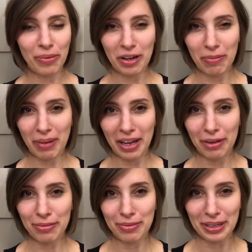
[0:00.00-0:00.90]
one of my
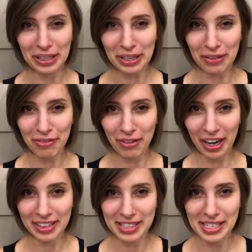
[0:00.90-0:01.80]
really good
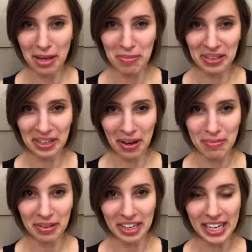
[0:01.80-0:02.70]
friends, Emily,
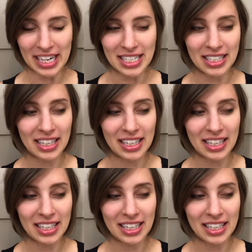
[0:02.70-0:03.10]
got married.